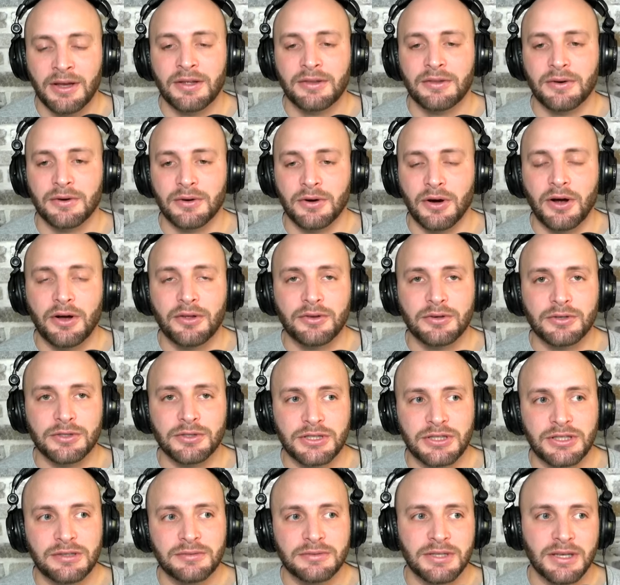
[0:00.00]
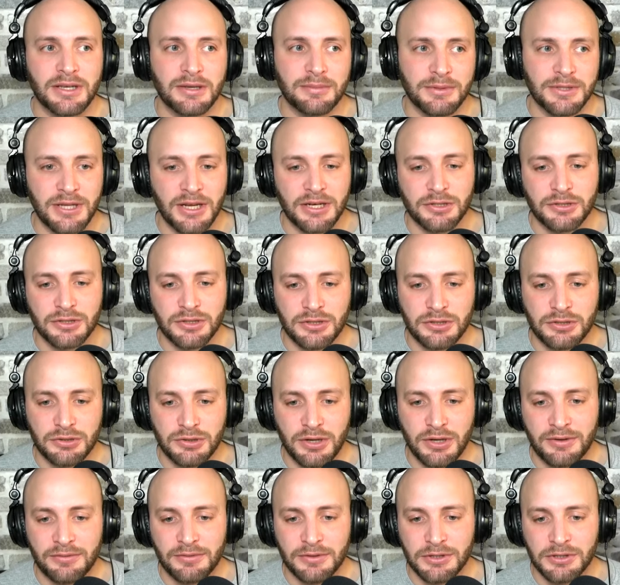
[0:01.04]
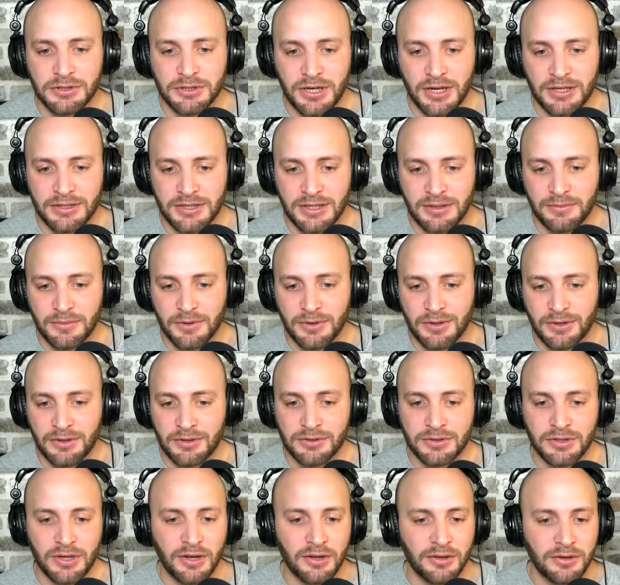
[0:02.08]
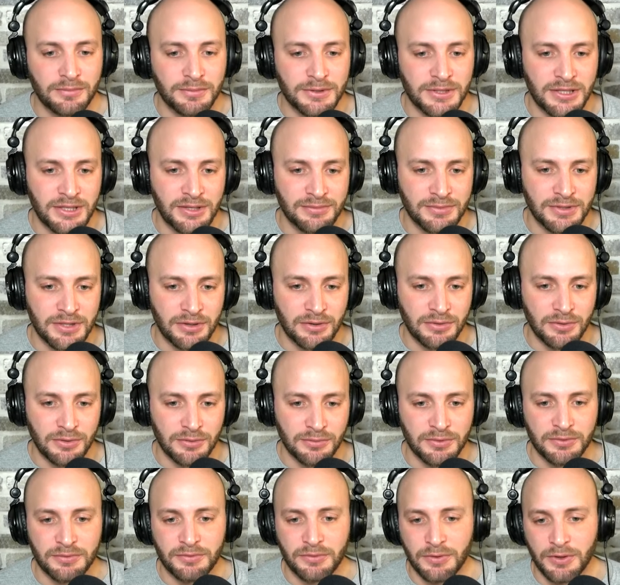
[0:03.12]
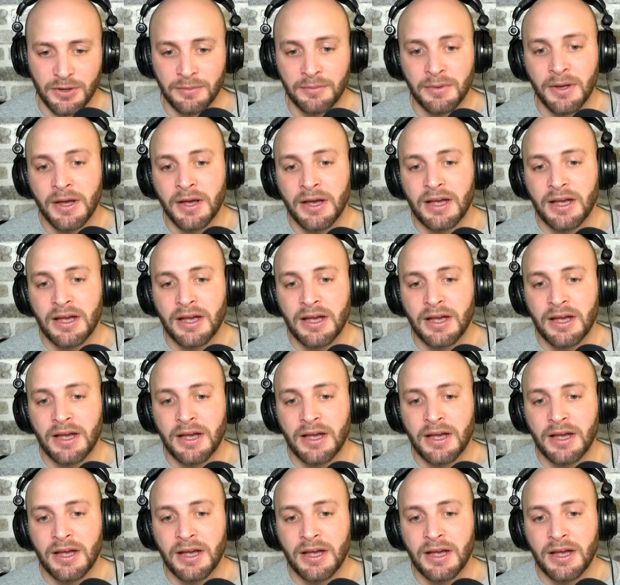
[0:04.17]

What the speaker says: There are other teams that could potentially trade for Dejounte Murray. There's other teams that are rumored for him.